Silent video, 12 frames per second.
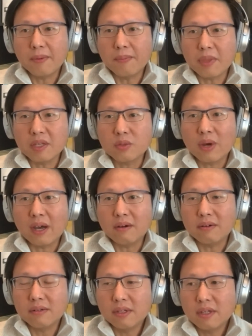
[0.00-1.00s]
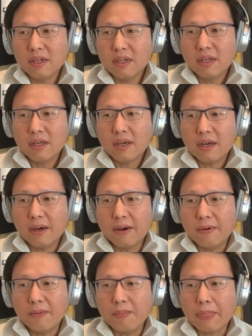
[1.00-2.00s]
as well.
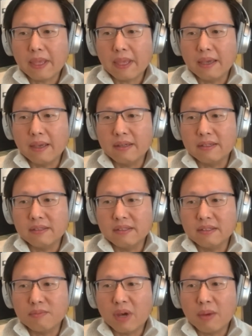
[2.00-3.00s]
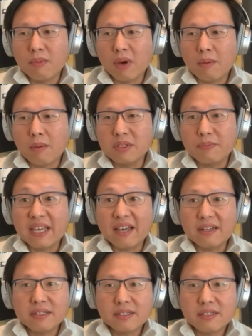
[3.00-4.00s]
And my mom is a
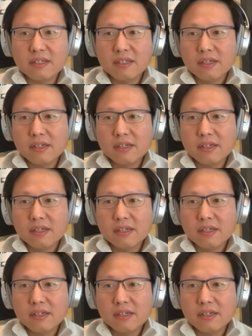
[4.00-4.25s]
pianist.